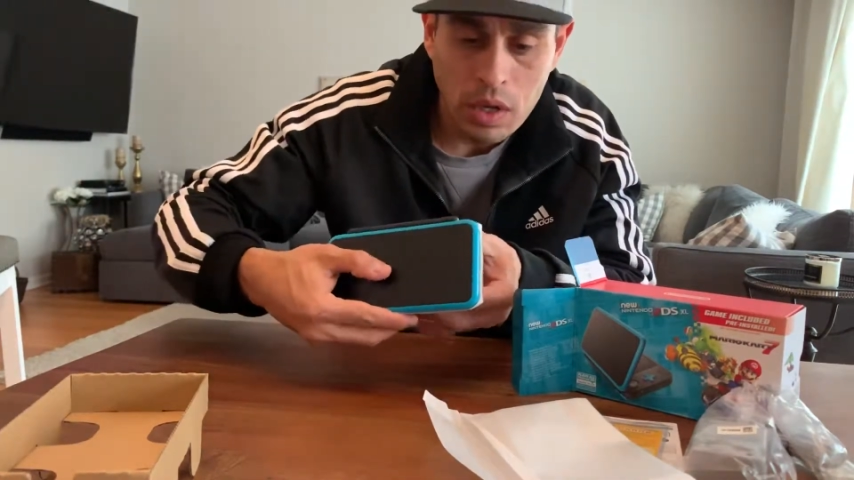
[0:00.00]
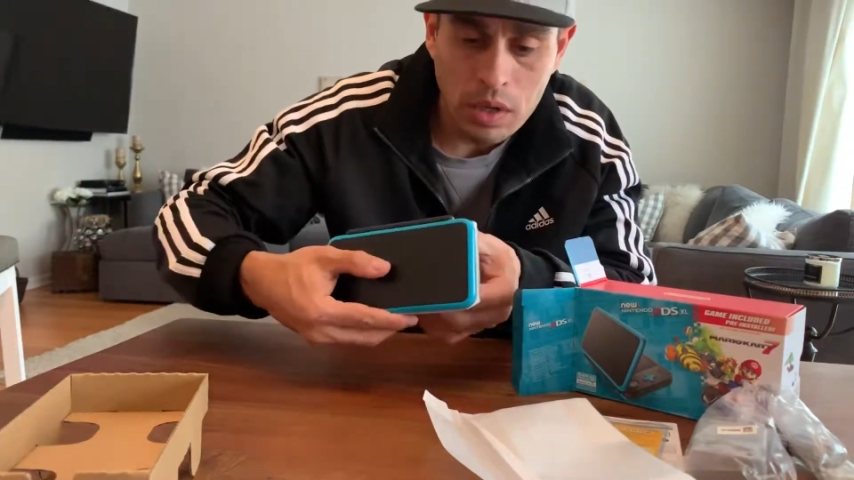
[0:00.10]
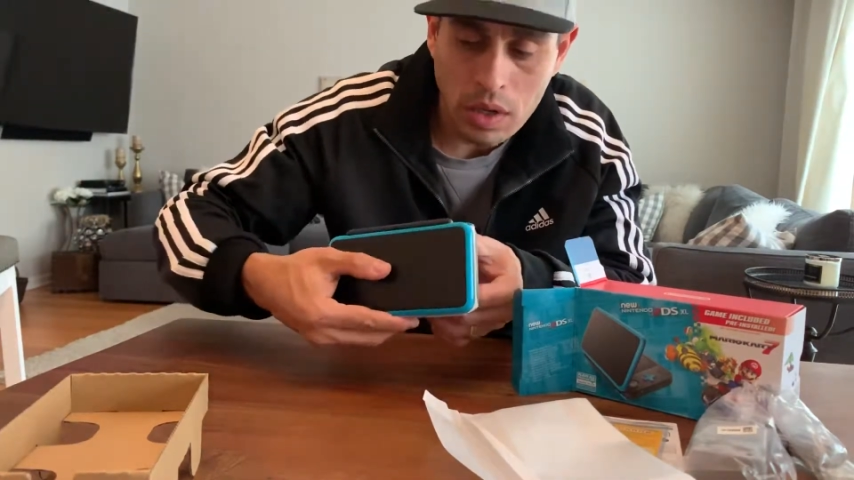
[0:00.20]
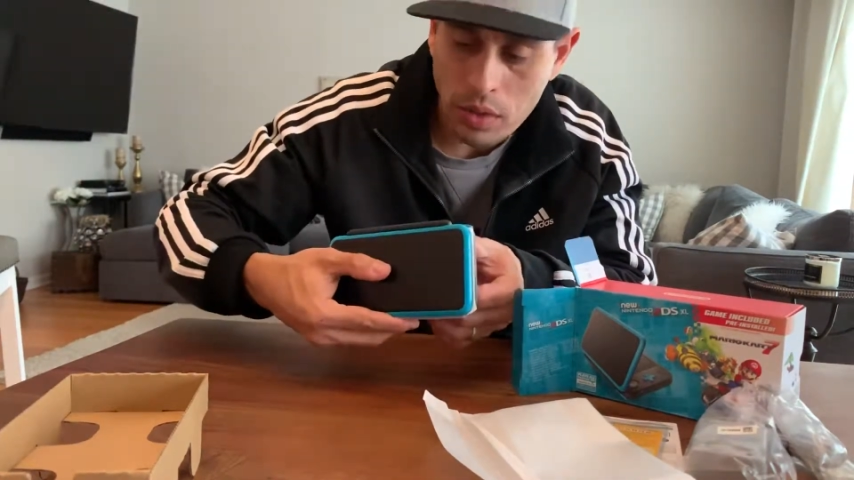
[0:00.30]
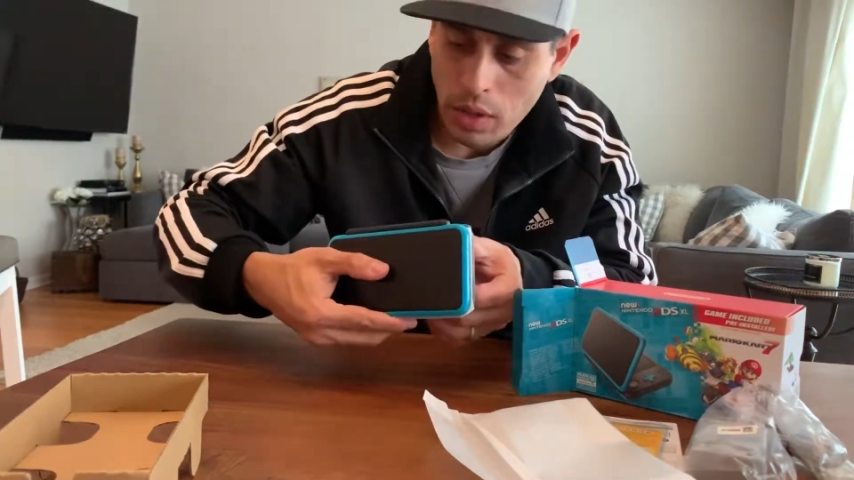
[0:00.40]

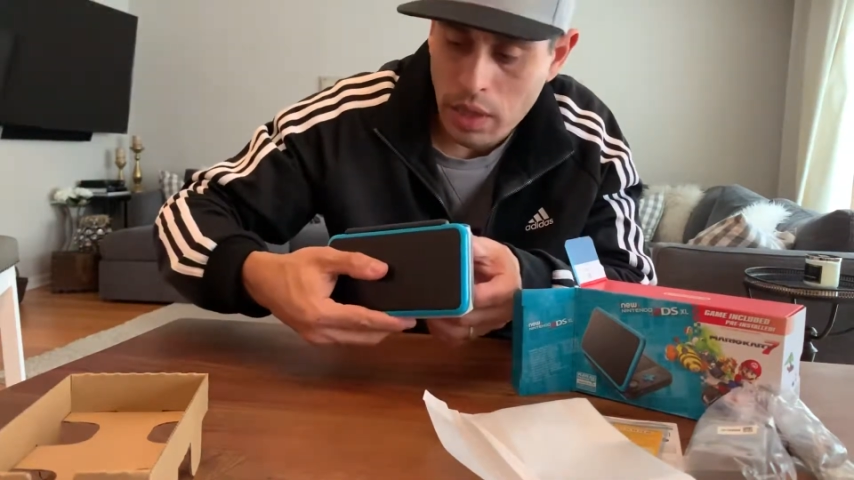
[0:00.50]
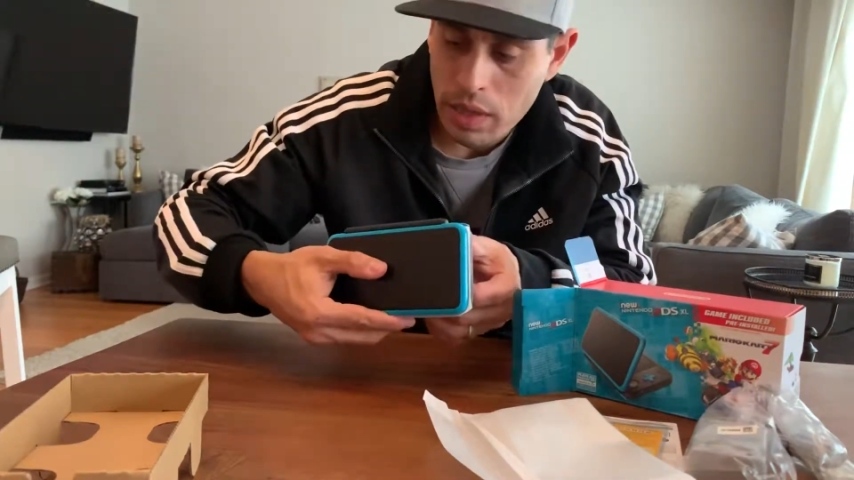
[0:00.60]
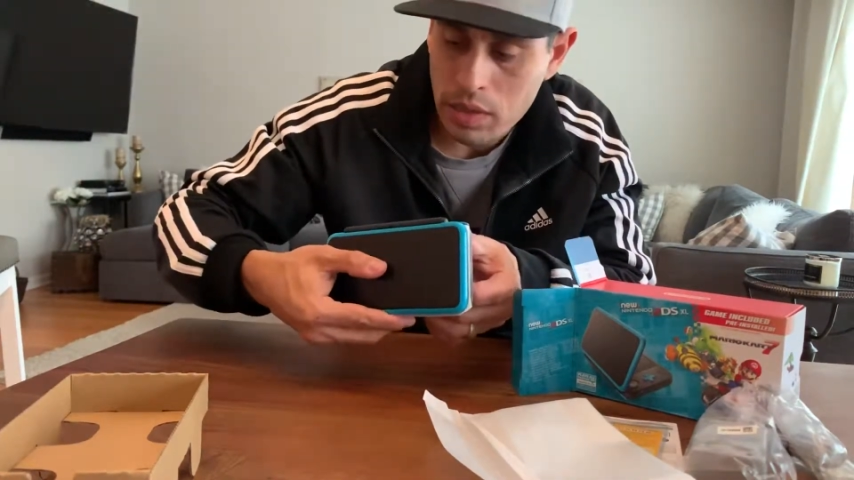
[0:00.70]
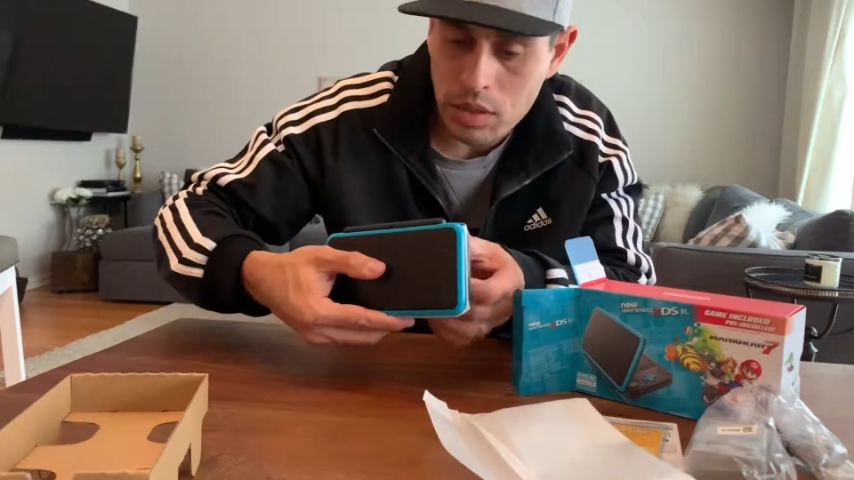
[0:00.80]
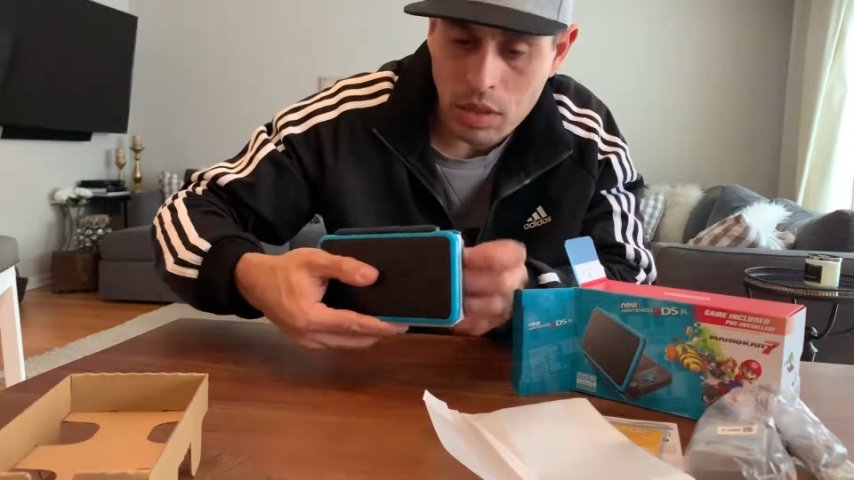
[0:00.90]

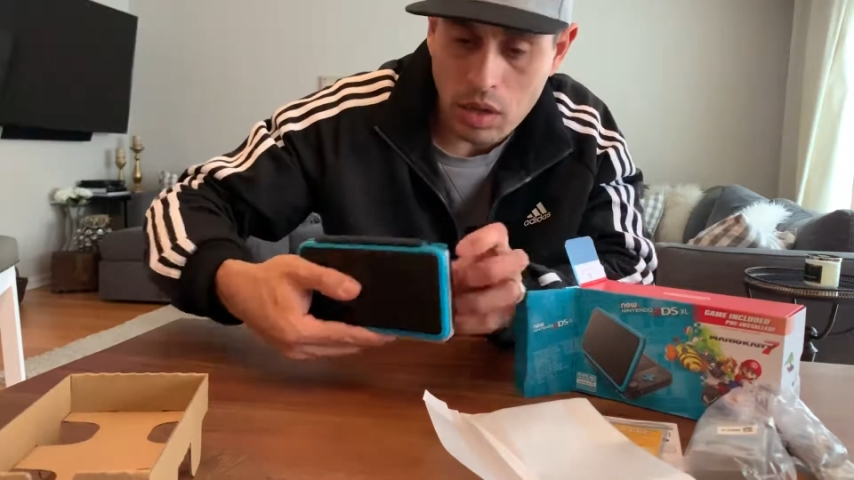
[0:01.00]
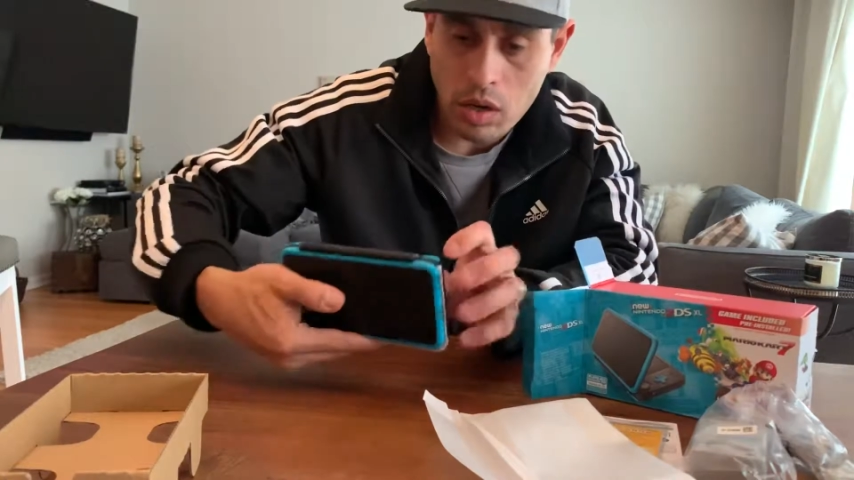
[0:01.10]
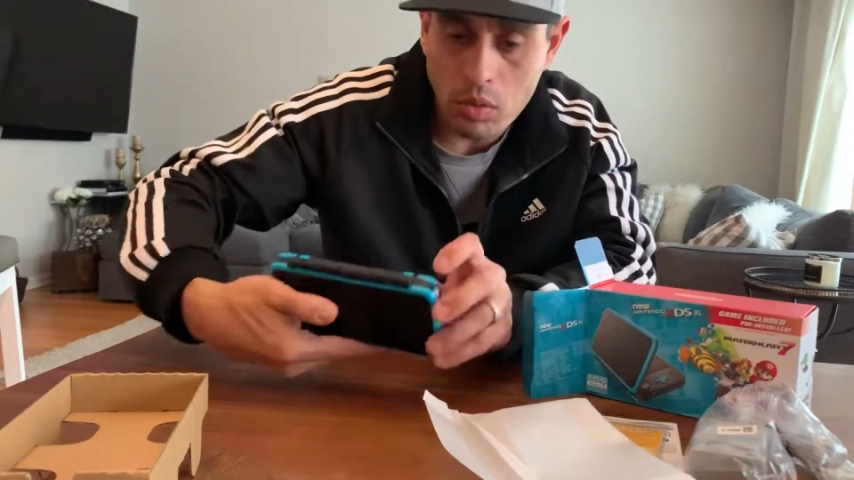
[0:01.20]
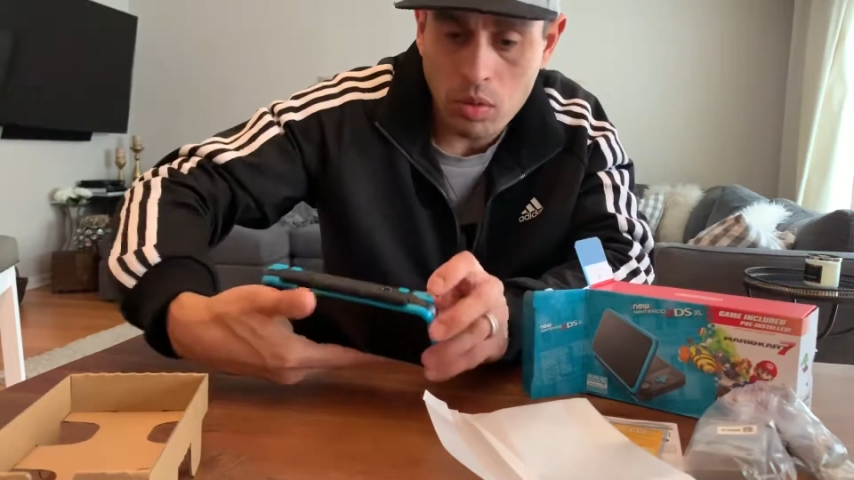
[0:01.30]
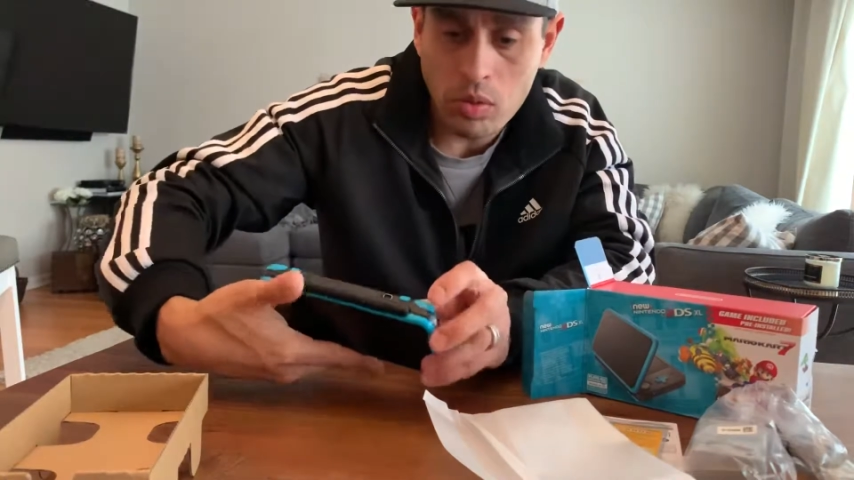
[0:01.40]
Nonetheless,
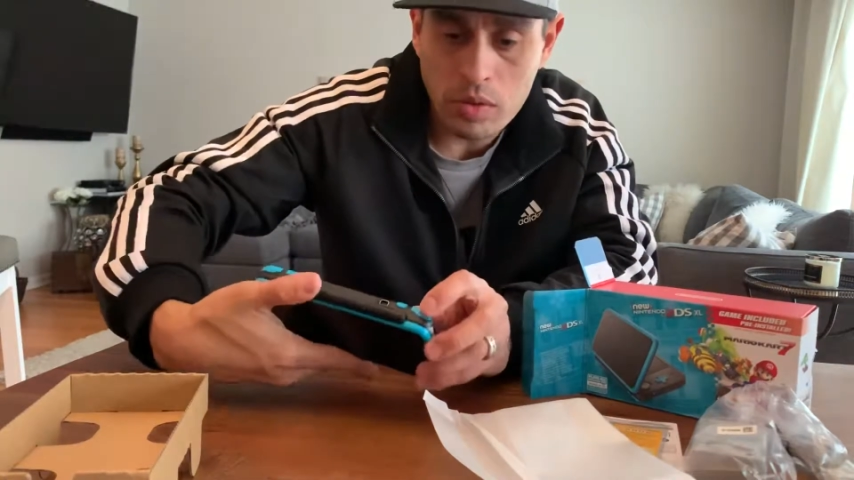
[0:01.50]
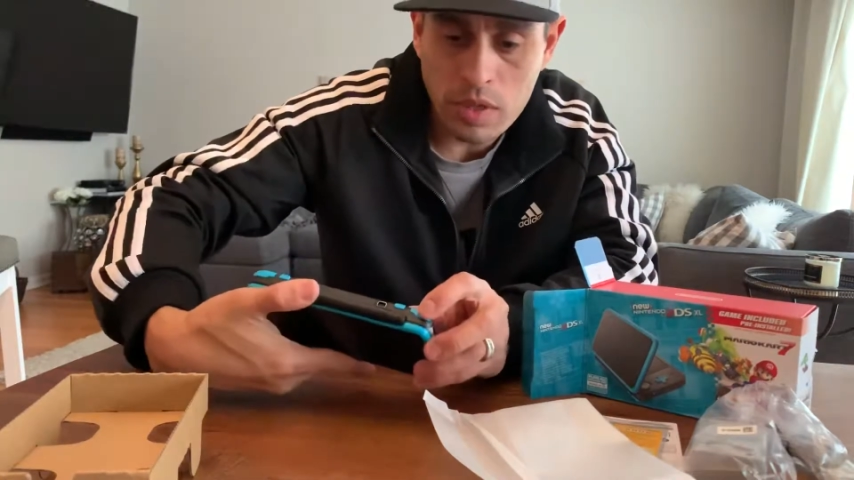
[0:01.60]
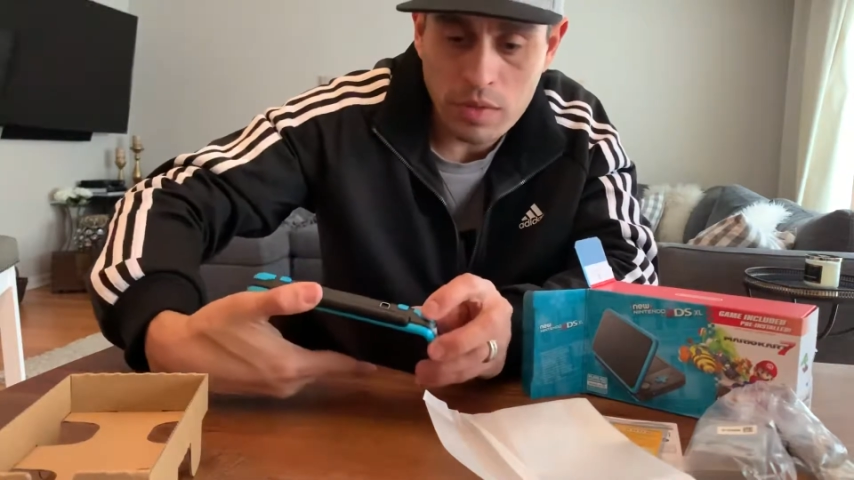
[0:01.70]
there's